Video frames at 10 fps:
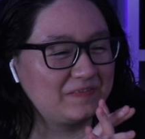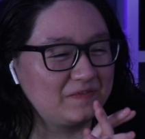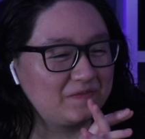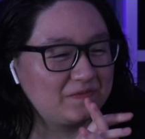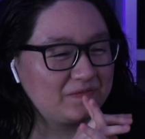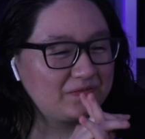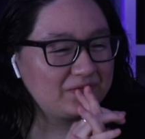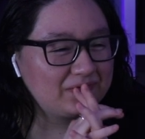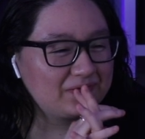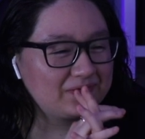
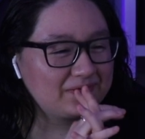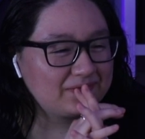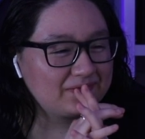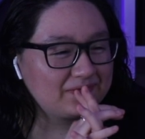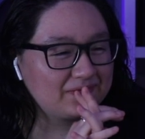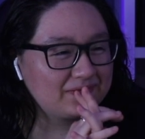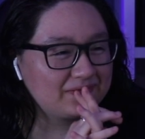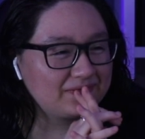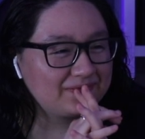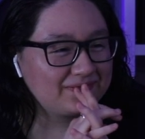
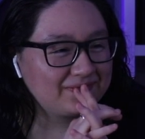(silence)